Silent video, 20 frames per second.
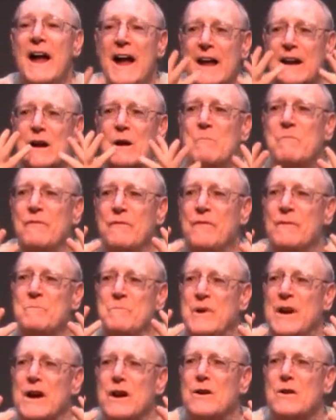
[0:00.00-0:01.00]
He had a
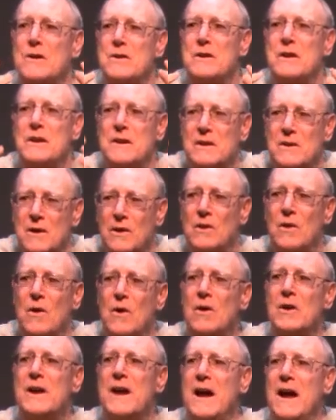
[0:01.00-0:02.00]
beard and
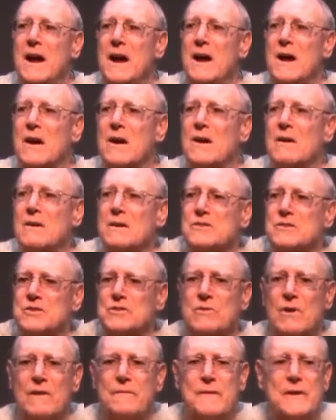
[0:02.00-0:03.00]
long hair and
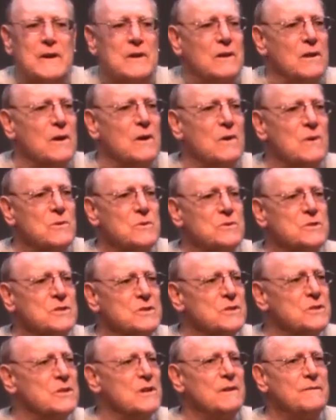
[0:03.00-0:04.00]
scruffy clothes
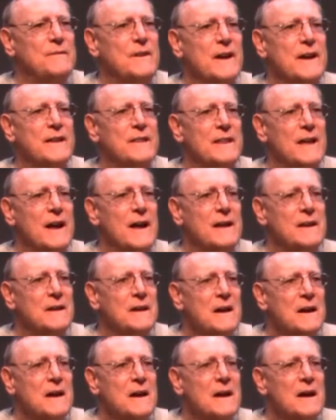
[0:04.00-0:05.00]
and stuff like
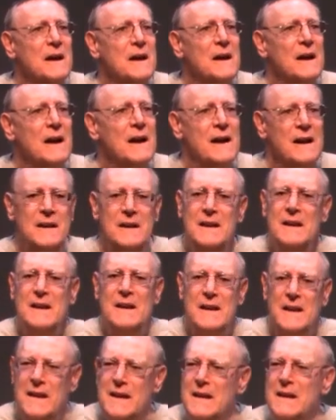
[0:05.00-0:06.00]
that. And
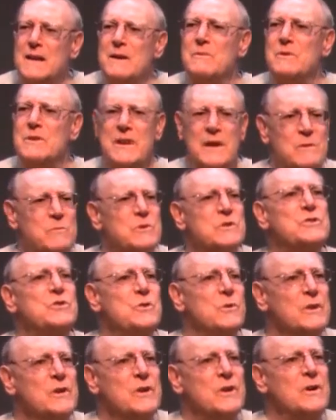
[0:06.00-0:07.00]
it was
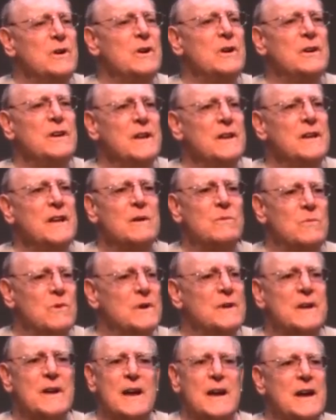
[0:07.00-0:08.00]
doing good. And then
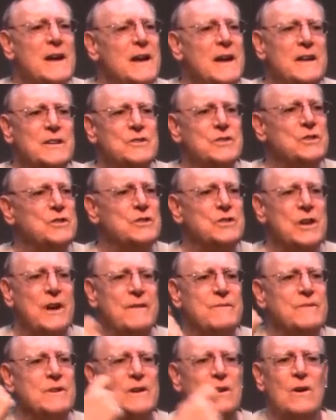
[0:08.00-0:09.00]
one day he just
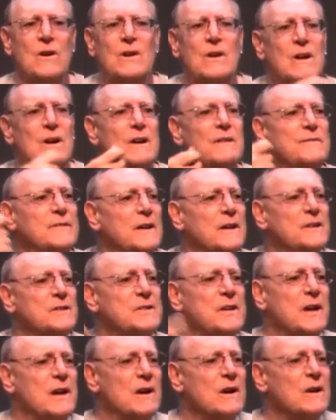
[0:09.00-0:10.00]
shaved it all off, cut
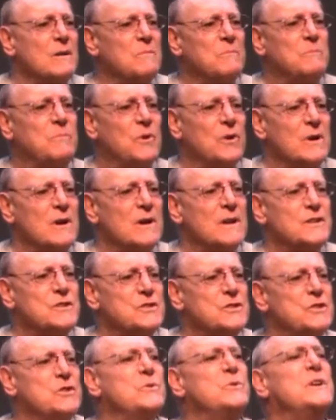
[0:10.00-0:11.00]
his hair, put on a
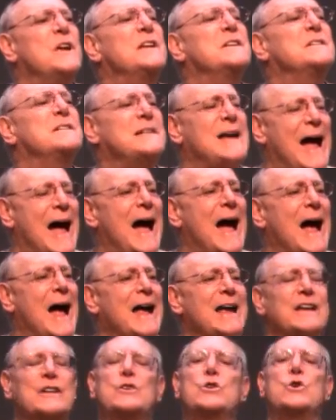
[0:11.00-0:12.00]
suit and
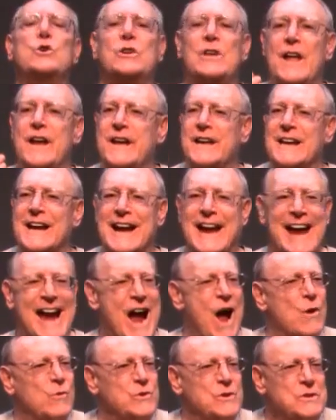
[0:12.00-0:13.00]
tie and looked like an
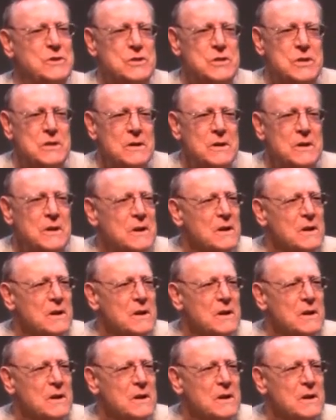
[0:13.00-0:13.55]
accountant.